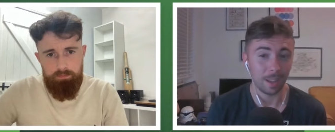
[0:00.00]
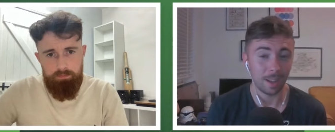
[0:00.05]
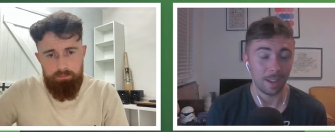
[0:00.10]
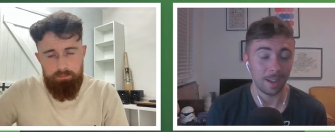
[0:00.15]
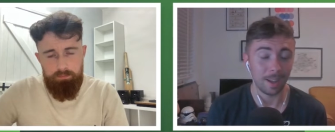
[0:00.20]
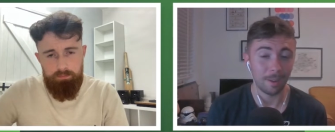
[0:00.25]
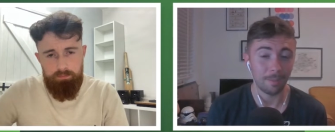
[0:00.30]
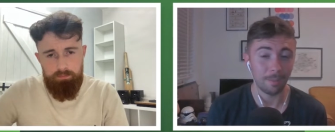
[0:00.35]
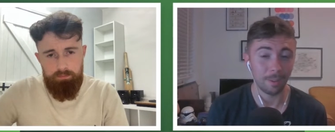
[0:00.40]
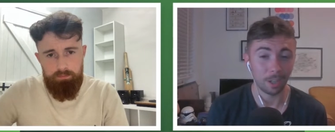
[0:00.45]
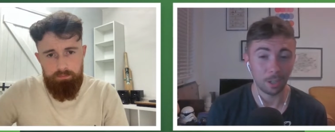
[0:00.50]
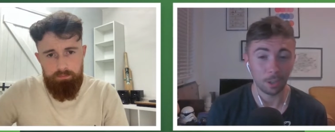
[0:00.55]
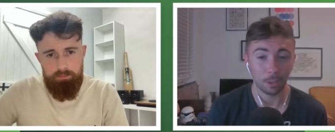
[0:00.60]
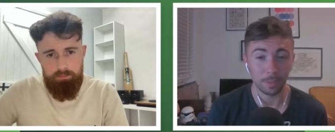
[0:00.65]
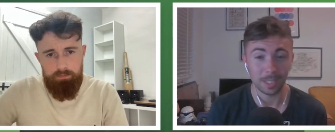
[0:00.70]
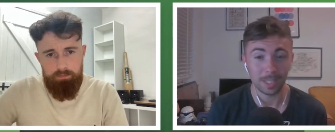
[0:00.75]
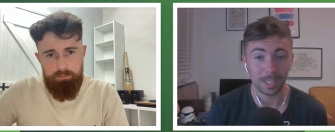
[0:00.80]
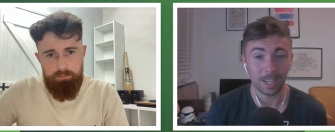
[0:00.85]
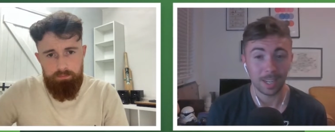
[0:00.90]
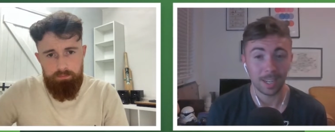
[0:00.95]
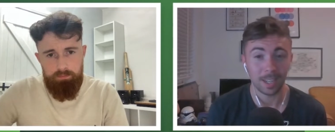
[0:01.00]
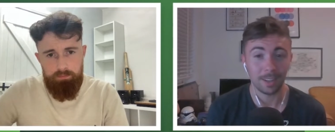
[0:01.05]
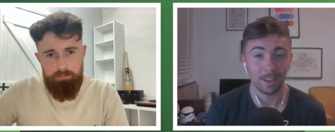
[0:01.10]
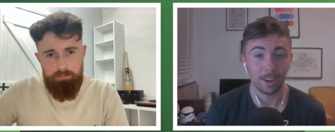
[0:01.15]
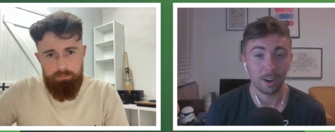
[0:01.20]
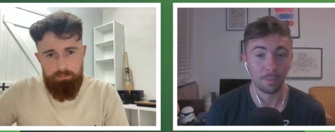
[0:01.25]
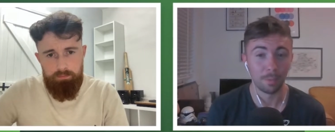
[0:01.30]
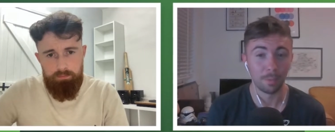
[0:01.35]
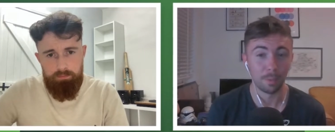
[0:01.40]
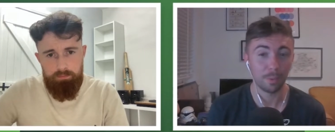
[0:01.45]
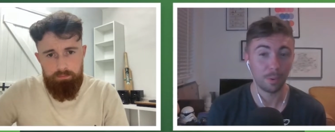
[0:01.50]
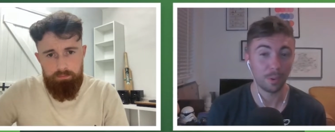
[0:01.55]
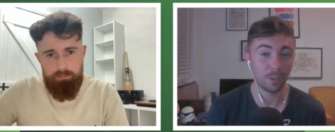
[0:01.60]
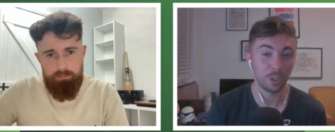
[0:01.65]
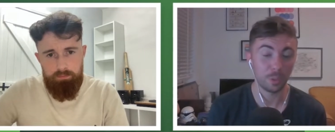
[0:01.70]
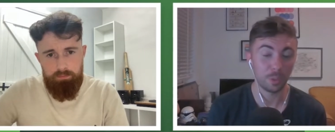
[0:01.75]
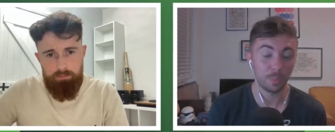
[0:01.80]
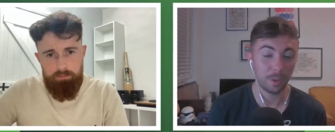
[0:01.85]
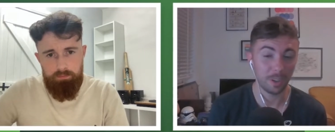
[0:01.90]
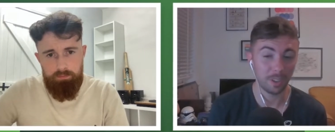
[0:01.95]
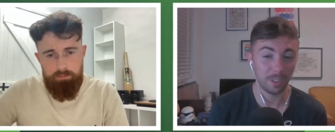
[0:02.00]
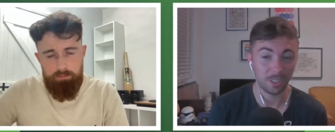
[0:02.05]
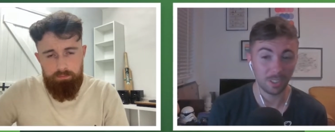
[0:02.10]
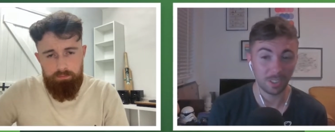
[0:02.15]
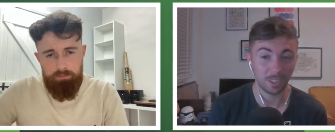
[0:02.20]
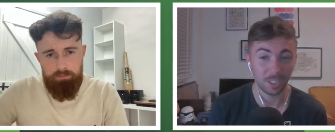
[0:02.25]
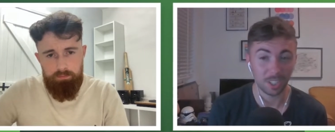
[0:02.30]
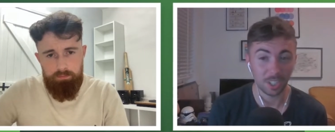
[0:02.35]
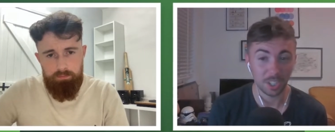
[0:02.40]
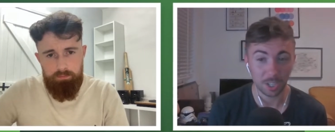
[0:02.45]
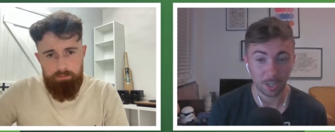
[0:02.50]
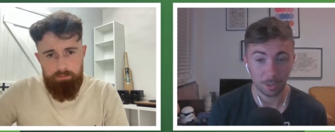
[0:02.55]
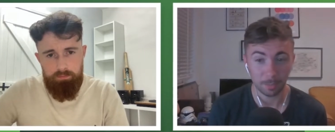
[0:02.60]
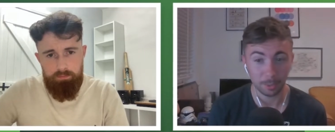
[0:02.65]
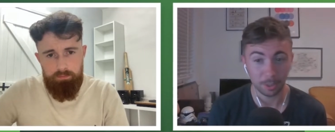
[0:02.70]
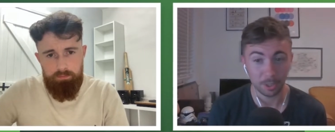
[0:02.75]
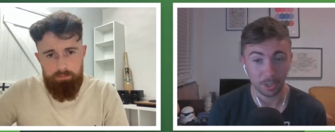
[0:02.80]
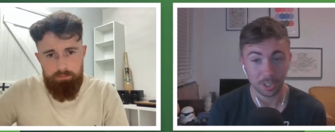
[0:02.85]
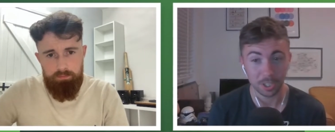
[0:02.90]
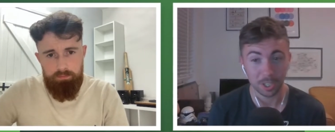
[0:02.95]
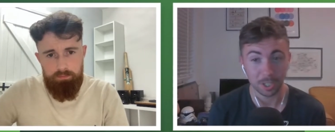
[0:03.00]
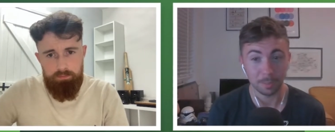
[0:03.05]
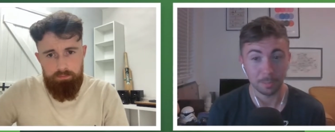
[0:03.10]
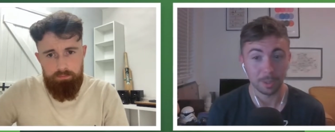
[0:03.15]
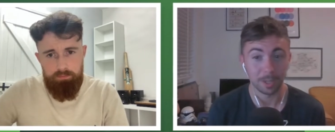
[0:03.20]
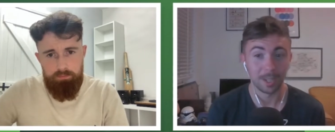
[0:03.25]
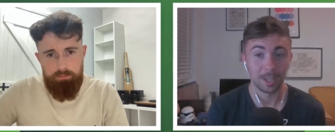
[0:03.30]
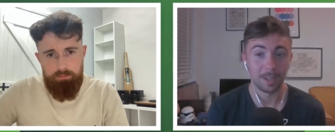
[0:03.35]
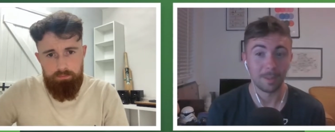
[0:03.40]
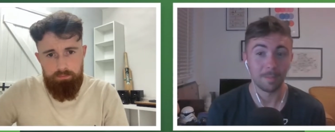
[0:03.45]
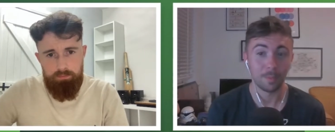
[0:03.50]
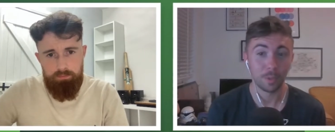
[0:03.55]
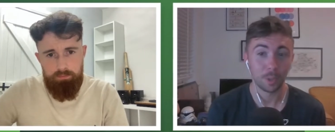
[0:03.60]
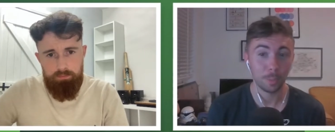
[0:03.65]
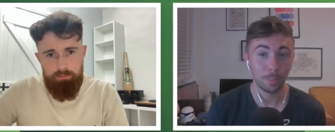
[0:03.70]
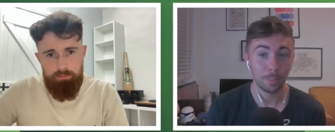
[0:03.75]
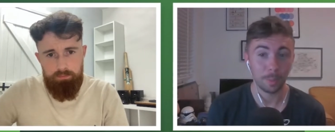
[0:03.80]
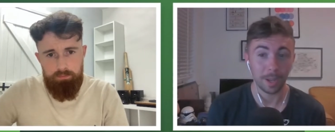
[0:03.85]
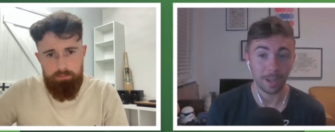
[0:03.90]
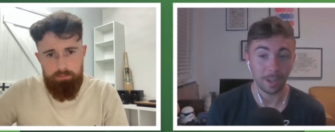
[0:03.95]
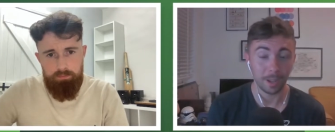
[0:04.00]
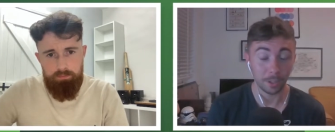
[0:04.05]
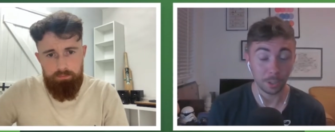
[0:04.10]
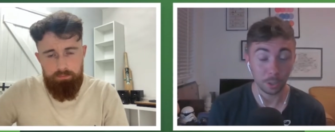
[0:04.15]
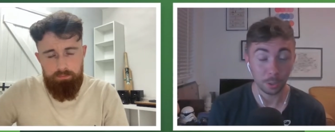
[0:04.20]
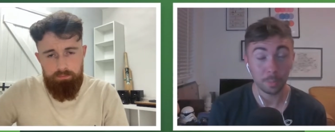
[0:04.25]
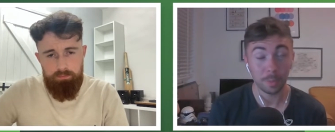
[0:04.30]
Speaker 1: uh, every club he's had. Over 300 appearances in the championship. Two pay, two